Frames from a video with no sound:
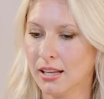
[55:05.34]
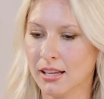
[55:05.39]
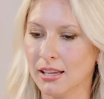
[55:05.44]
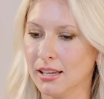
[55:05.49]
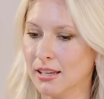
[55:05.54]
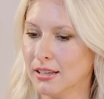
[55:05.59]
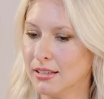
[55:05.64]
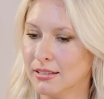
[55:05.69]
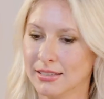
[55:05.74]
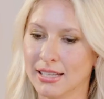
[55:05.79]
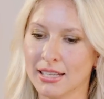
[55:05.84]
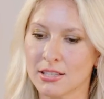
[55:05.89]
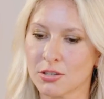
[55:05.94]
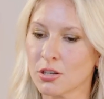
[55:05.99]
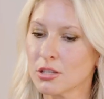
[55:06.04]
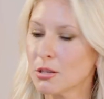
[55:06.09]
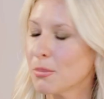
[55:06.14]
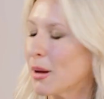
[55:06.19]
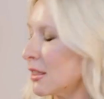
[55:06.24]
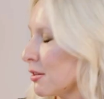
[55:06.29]

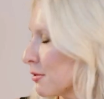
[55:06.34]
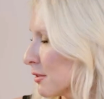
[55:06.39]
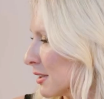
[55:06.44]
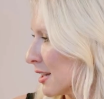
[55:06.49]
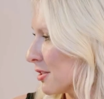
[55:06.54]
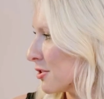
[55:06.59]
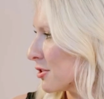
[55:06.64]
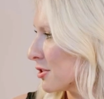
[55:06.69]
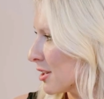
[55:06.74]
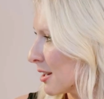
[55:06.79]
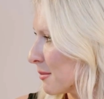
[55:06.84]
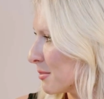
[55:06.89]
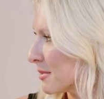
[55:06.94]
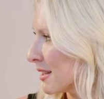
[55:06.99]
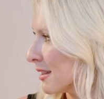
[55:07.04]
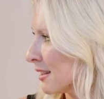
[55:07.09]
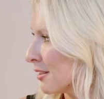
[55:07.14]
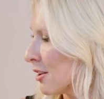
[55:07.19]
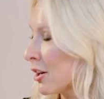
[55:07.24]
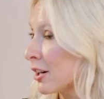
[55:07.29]
about the
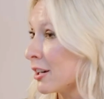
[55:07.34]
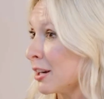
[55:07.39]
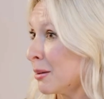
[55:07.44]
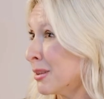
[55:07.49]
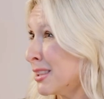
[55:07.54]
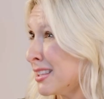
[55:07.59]
relationships. And the longer